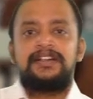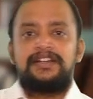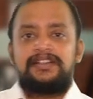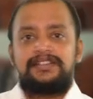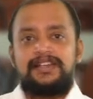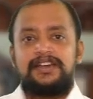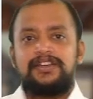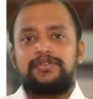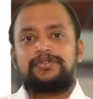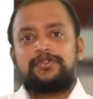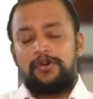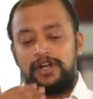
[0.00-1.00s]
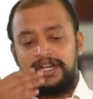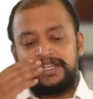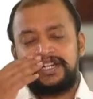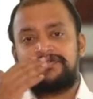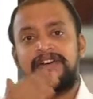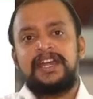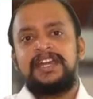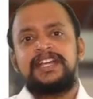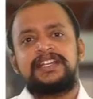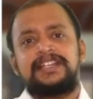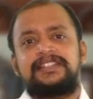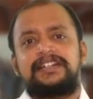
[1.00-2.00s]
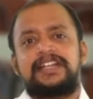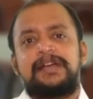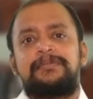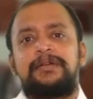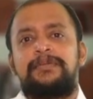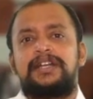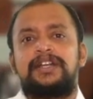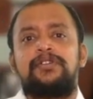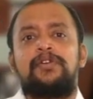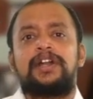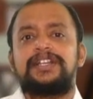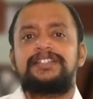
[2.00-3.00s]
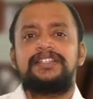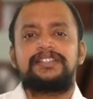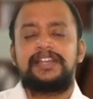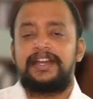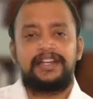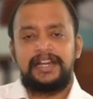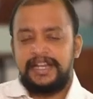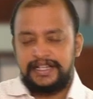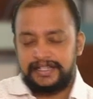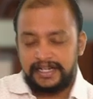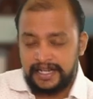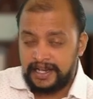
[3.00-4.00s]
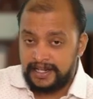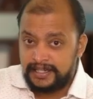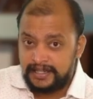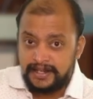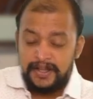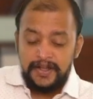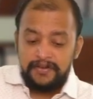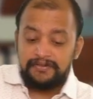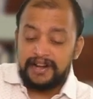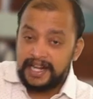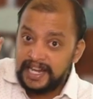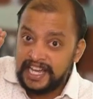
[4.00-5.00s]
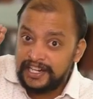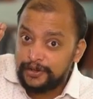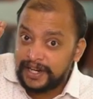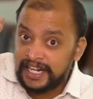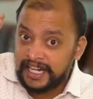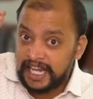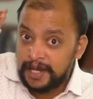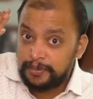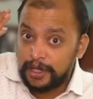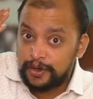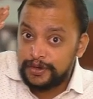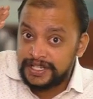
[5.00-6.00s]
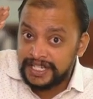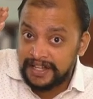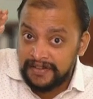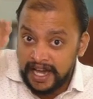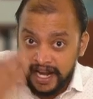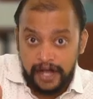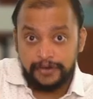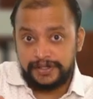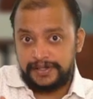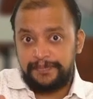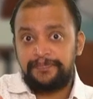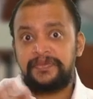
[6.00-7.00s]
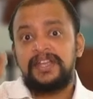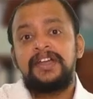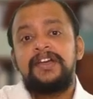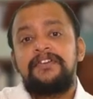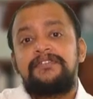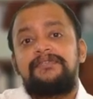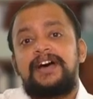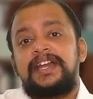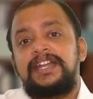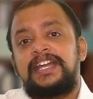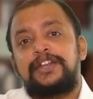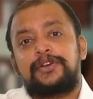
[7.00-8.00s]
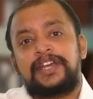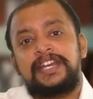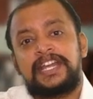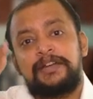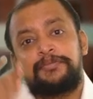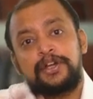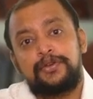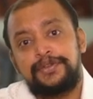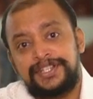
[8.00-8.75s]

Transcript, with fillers: Sir, you told that one year is the time limit. Now, what is this 90 days? That is, one year you can keep the goods in the warehouse. One year you can keep the goods